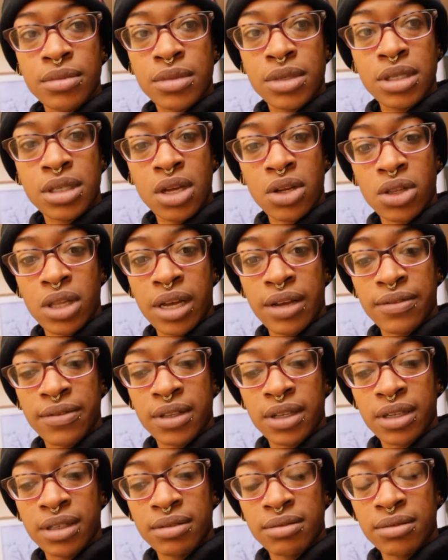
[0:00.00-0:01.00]
So
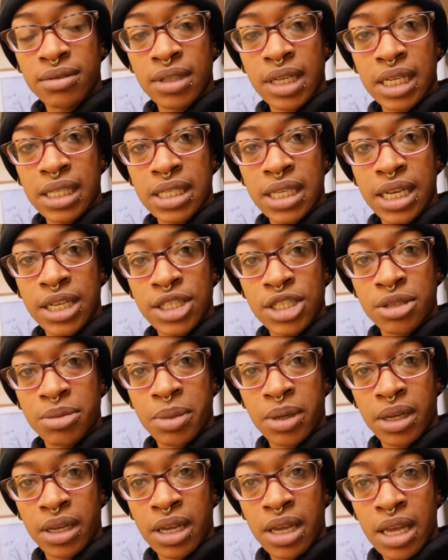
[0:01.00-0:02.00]
lovely. It touched
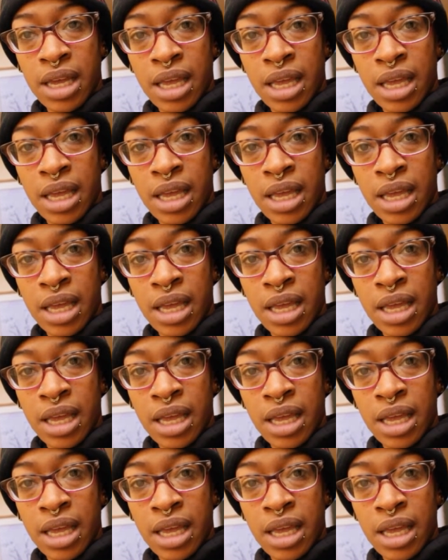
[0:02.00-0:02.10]
me.